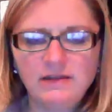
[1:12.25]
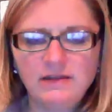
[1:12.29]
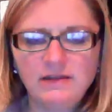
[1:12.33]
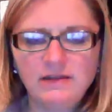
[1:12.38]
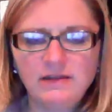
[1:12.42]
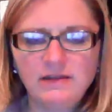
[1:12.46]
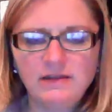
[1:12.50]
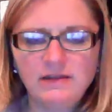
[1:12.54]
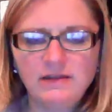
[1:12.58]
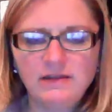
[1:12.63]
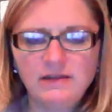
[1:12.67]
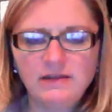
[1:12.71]

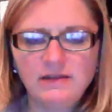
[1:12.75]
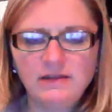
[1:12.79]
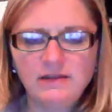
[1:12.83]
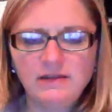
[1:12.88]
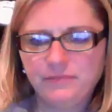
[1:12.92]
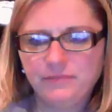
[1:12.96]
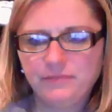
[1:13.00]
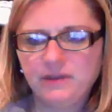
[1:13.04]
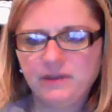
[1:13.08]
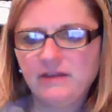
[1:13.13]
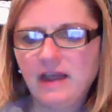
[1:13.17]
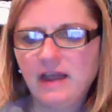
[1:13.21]

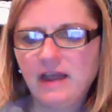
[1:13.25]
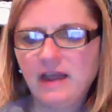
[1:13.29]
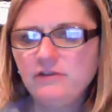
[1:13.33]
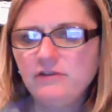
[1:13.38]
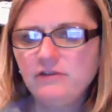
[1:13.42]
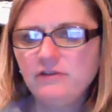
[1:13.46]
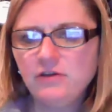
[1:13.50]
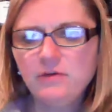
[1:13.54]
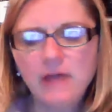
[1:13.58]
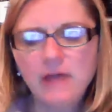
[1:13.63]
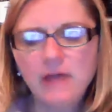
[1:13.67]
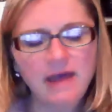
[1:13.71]
Because I
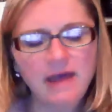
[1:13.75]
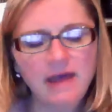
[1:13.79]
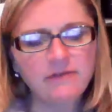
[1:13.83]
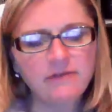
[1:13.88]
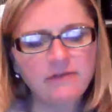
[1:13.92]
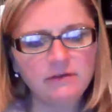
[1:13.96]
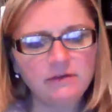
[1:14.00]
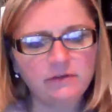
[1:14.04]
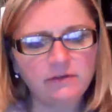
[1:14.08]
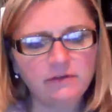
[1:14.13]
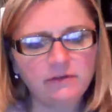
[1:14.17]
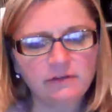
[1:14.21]
do
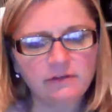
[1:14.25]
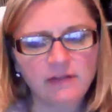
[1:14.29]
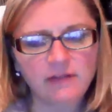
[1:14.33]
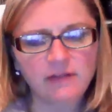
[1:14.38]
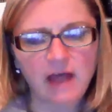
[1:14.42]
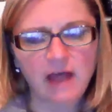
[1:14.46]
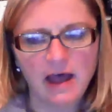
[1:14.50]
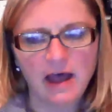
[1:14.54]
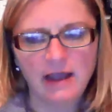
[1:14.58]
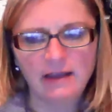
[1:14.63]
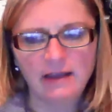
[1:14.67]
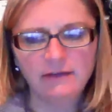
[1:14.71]
have those
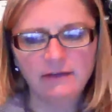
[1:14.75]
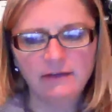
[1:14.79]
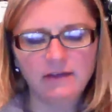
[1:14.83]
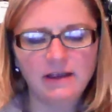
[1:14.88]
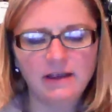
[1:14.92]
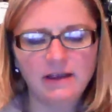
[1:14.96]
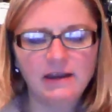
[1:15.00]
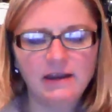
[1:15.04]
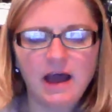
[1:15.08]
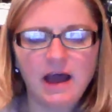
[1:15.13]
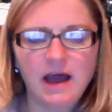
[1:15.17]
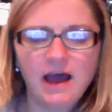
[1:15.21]

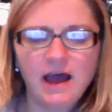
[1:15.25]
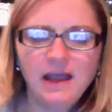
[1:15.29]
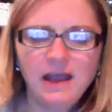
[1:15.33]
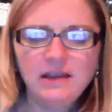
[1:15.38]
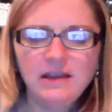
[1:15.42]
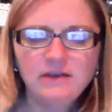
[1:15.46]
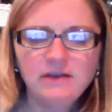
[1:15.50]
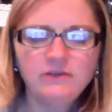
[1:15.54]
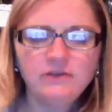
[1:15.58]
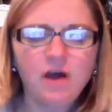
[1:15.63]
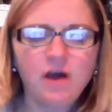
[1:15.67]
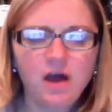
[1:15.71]
slides and I
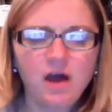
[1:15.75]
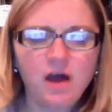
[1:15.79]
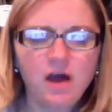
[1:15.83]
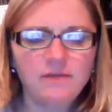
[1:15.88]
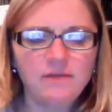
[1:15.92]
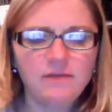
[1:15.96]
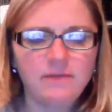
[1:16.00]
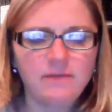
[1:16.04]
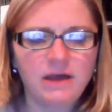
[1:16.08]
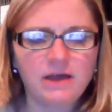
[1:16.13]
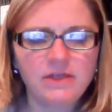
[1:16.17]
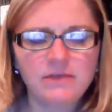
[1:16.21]
can
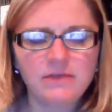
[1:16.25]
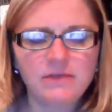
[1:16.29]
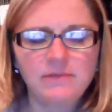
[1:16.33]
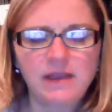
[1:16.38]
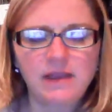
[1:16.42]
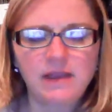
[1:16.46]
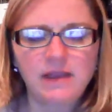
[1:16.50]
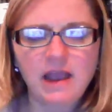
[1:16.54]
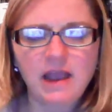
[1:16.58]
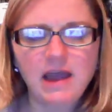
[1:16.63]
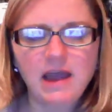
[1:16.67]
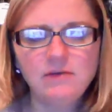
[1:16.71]
talk about them.
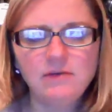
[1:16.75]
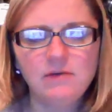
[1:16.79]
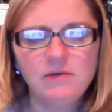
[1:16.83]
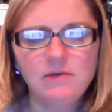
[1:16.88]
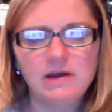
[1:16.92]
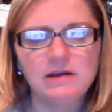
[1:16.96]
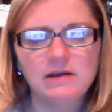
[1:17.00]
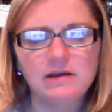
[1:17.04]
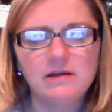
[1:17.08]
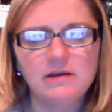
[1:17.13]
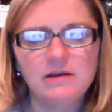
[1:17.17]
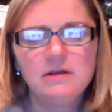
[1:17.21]
I kind of
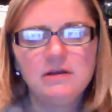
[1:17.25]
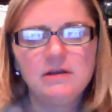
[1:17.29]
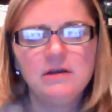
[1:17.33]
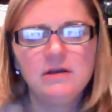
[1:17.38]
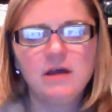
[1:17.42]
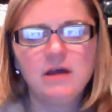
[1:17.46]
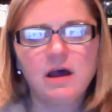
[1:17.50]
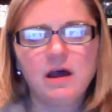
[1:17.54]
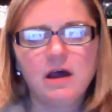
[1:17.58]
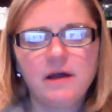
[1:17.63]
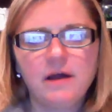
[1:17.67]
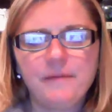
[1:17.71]
want to
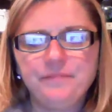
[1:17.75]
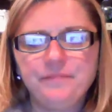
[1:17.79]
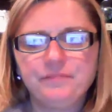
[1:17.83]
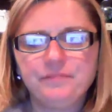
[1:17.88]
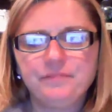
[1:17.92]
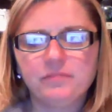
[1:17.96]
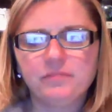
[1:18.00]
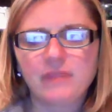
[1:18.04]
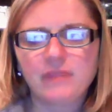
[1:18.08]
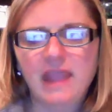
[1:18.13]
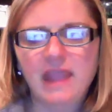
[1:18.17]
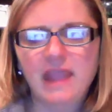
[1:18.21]

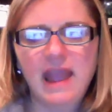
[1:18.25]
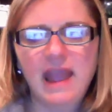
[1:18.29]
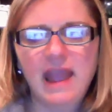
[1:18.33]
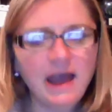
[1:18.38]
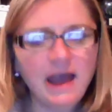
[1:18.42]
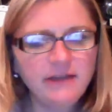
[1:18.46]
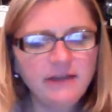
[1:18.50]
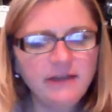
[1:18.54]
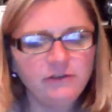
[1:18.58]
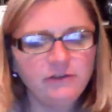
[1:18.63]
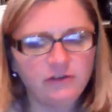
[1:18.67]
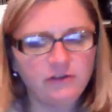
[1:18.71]

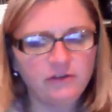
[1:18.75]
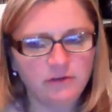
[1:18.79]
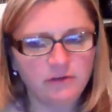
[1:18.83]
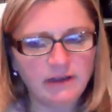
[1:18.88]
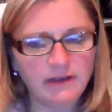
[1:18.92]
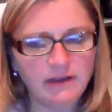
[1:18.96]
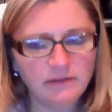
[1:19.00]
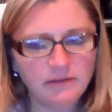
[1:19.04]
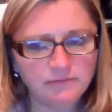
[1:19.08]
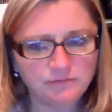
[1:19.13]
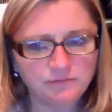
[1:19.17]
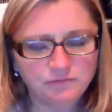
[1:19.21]
add to
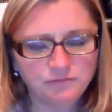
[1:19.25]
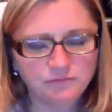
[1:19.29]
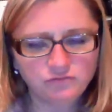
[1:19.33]
it.